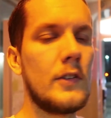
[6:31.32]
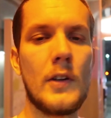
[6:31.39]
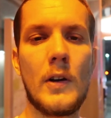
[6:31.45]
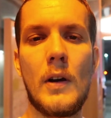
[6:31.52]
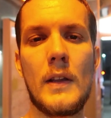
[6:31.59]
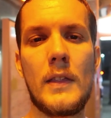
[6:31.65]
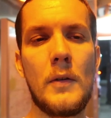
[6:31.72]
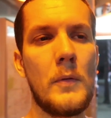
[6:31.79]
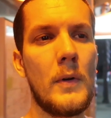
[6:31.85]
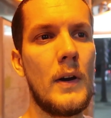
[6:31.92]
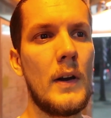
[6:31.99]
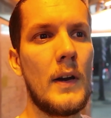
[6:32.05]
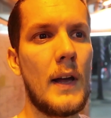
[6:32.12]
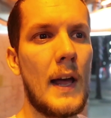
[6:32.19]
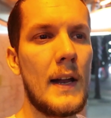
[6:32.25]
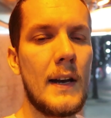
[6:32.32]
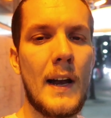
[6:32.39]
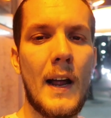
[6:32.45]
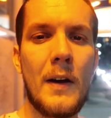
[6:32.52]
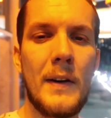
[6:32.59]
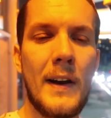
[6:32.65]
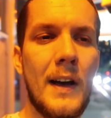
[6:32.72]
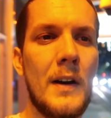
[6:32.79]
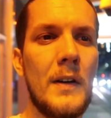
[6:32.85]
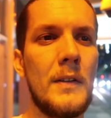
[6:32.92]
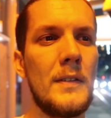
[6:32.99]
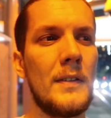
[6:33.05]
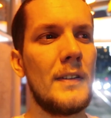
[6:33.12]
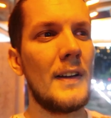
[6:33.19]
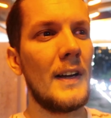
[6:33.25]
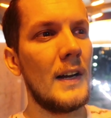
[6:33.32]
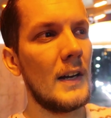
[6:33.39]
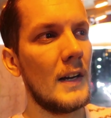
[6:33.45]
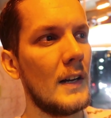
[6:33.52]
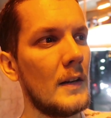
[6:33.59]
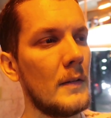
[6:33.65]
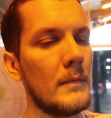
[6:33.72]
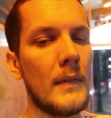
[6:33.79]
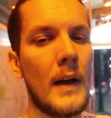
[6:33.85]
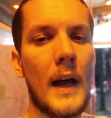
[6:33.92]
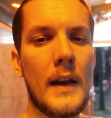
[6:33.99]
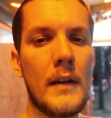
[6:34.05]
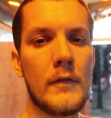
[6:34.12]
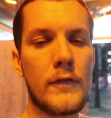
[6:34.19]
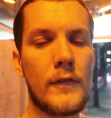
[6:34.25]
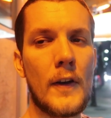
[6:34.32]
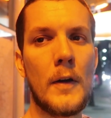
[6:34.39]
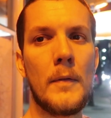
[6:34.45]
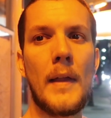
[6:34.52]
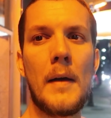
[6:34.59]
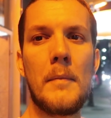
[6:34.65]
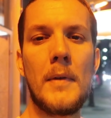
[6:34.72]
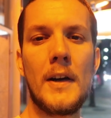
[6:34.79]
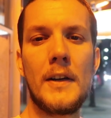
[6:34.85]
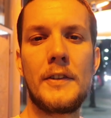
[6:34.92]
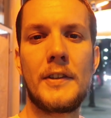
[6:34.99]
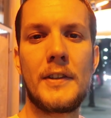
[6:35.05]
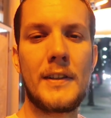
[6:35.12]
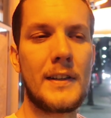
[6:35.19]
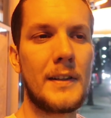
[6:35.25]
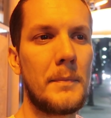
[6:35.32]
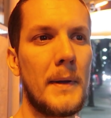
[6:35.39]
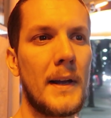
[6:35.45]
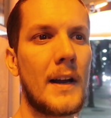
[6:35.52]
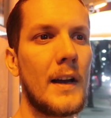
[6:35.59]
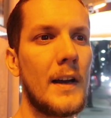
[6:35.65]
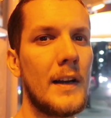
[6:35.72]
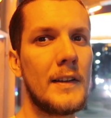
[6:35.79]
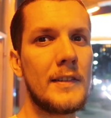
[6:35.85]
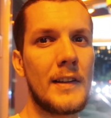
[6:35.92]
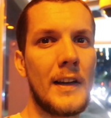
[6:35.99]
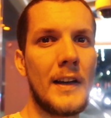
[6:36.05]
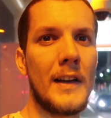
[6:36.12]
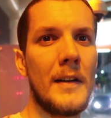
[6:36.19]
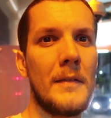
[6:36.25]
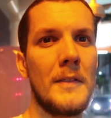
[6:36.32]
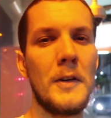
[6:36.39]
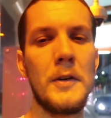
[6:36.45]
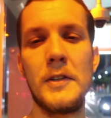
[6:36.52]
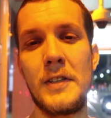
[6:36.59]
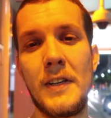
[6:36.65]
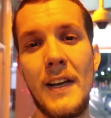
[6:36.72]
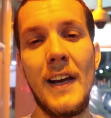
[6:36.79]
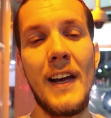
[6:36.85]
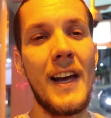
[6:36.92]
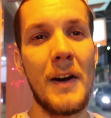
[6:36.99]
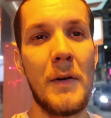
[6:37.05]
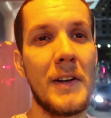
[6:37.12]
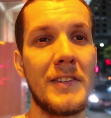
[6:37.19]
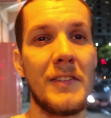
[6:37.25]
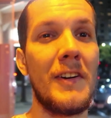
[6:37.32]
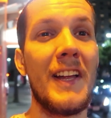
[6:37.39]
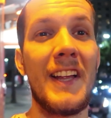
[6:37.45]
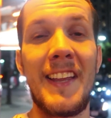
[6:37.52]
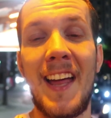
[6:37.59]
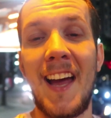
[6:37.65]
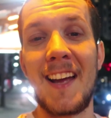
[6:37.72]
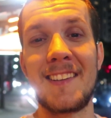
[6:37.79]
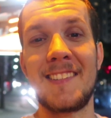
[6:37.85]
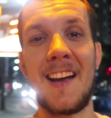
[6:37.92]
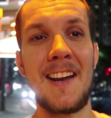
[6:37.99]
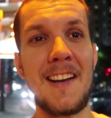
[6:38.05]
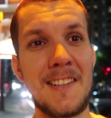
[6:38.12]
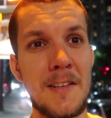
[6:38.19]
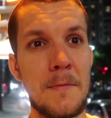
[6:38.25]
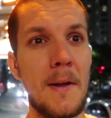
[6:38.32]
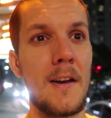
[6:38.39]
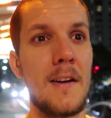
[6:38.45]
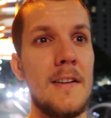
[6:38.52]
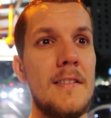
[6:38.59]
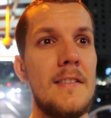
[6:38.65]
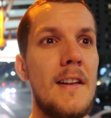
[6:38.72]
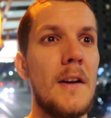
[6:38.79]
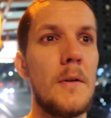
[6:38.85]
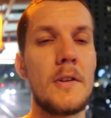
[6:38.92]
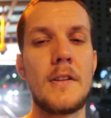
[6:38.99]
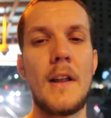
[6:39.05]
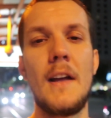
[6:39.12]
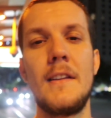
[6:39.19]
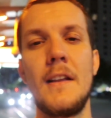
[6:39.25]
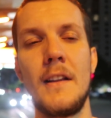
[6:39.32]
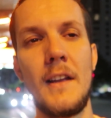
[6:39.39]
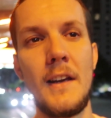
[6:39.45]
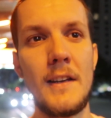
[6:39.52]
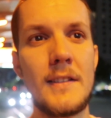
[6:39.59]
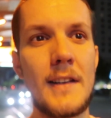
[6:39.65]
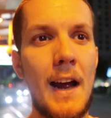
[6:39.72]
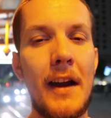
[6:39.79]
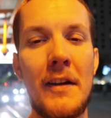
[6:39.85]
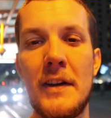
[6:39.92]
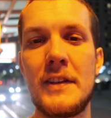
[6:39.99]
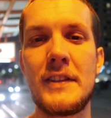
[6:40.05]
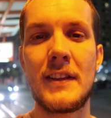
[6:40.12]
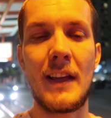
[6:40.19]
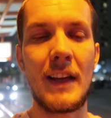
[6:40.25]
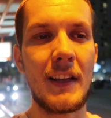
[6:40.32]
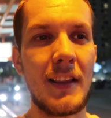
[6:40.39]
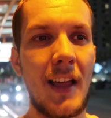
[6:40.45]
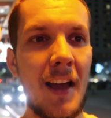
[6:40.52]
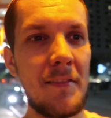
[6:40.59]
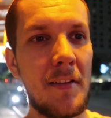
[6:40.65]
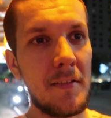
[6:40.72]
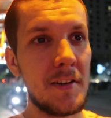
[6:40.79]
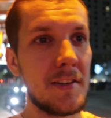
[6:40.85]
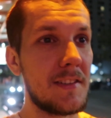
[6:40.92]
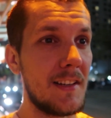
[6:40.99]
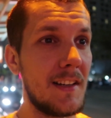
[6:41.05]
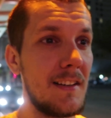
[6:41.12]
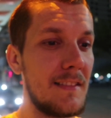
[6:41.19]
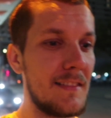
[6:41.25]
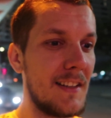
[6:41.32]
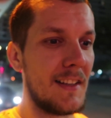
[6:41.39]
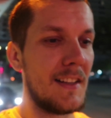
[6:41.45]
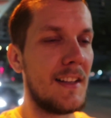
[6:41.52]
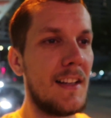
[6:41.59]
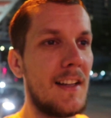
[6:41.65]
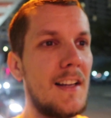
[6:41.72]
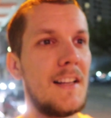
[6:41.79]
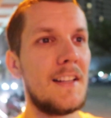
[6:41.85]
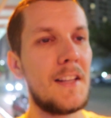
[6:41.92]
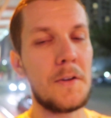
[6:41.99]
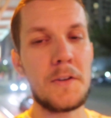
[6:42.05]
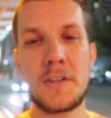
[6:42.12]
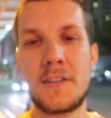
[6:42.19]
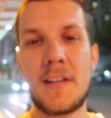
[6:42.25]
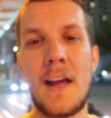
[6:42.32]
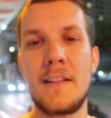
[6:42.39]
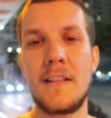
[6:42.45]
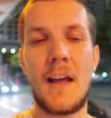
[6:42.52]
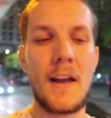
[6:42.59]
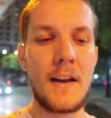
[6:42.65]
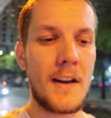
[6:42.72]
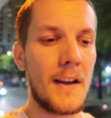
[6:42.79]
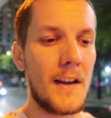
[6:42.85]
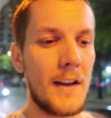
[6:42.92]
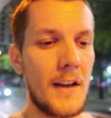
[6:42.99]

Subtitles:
So I think we're heading out now. I didn't film that much because it wasn't really that exciting, to be honest. It was like the least Irish thing that I've ever seen. They just had like